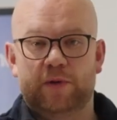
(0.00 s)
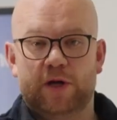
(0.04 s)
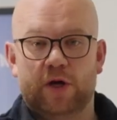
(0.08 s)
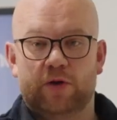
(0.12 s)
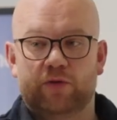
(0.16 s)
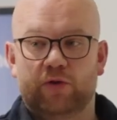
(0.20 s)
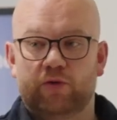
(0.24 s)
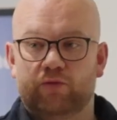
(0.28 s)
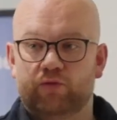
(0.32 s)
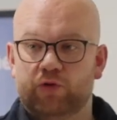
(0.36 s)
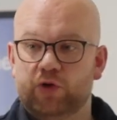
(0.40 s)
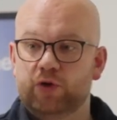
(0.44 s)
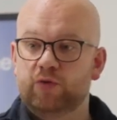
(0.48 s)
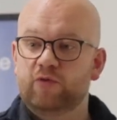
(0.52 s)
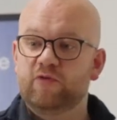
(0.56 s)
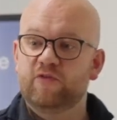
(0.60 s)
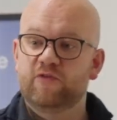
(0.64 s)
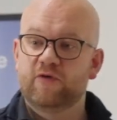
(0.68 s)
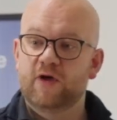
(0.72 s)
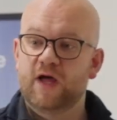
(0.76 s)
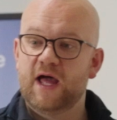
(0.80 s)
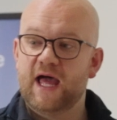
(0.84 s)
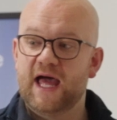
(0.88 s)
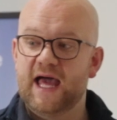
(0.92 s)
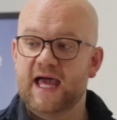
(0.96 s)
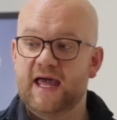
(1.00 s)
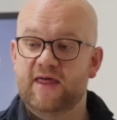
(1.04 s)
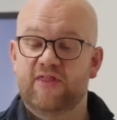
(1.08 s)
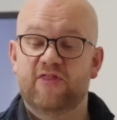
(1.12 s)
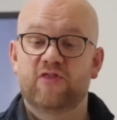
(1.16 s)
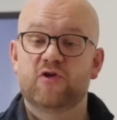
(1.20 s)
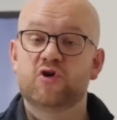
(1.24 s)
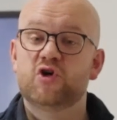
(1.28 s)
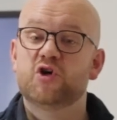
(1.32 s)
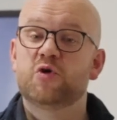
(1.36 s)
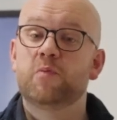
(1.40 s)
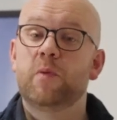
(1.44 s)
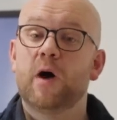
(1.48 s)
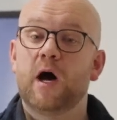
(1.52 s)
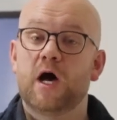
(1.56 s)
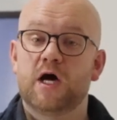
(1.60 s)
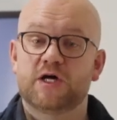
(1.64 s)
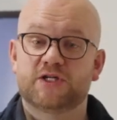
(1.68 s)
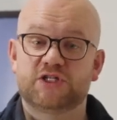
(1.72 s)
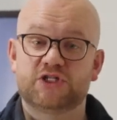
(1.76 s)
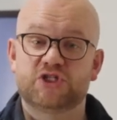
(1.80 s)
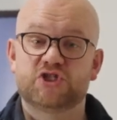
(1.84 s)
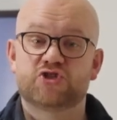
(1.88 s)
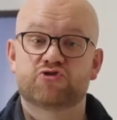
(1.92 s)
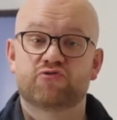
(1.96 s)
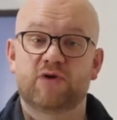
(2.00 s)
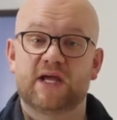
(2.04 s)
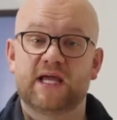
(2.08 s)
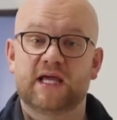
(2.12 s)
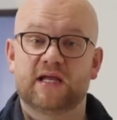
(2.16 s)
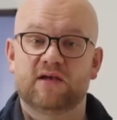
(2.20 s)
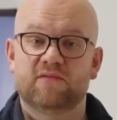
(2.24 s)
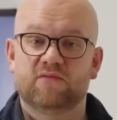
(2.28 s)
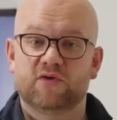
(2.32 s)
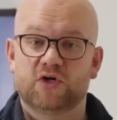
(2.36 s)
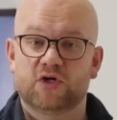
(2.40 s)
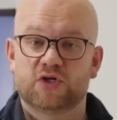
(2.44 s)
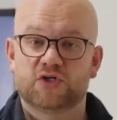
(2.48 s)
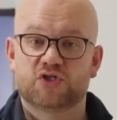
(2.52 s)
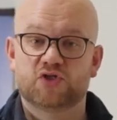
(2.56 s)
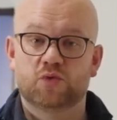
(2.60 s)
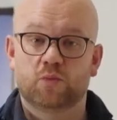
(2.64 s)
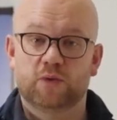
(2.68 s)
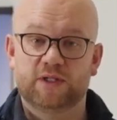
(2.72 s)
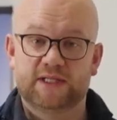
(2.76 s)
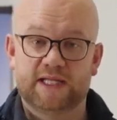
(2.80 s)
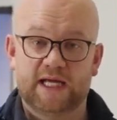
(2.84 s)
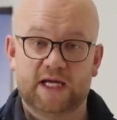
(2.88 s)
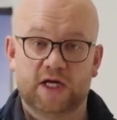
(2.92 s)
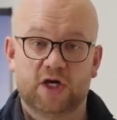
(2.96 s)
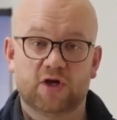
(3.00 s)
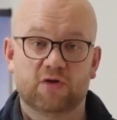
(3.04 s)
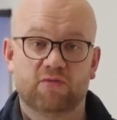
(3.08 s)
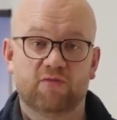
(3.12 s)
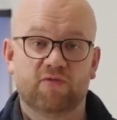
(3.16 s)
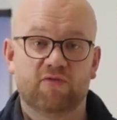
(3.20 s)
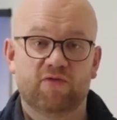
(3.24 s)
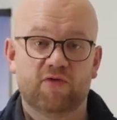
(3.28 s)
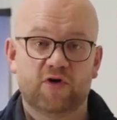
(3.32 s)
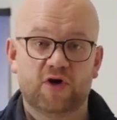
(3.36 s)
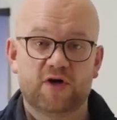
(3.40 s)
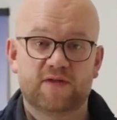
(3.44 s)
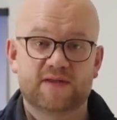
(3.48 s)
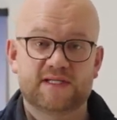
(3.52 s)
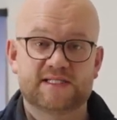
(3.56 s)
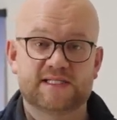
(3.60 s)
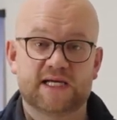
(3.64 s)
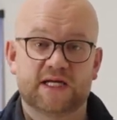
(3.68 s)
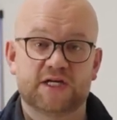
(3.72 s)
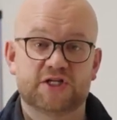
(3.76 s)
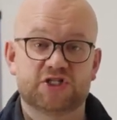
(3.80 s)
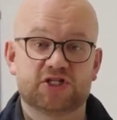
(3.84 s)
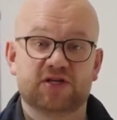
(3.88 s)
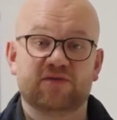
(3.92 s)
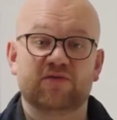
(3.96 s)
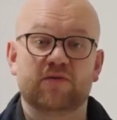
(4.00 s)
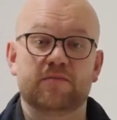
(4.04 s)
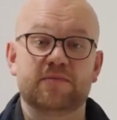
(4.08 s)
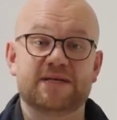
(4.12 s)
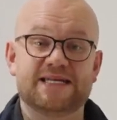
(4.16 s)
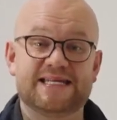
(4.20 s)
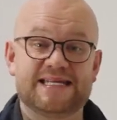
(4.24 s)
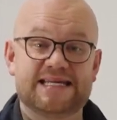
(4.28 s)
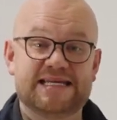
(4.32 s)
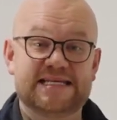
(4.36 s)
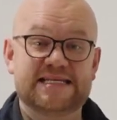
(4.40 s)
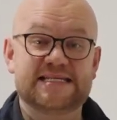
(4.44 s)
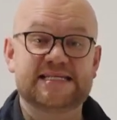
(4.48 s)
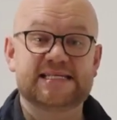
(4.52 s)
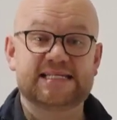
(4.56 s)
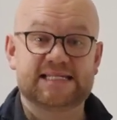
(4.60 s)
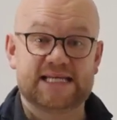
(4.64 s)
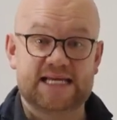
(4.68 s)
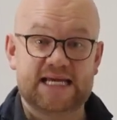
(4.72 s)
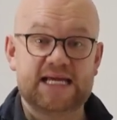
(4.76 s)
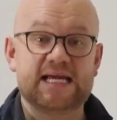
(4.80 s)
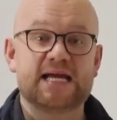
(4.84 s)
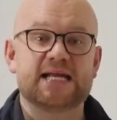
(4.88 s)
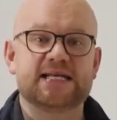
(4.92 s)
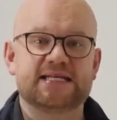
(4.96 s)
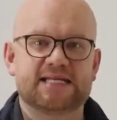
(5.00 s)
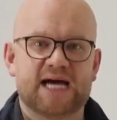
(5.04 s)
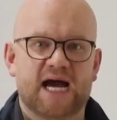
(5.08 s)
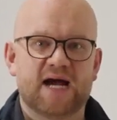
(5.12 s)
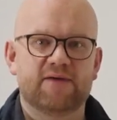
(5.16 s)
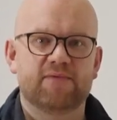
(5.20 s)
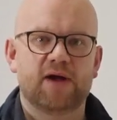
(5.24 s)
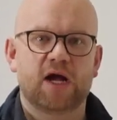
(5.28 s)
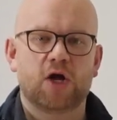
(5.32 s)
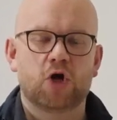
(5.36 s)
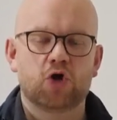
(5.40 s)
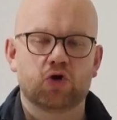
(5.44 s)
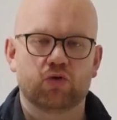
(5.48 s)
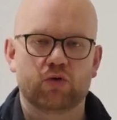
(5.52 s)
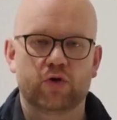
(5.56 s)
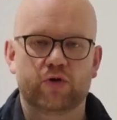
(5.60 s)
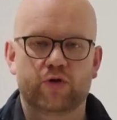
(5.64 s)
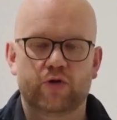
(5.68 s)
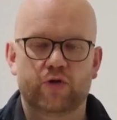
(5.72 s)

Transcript: be on the roof. A third party string inverter would then convert this energy from DC, direct current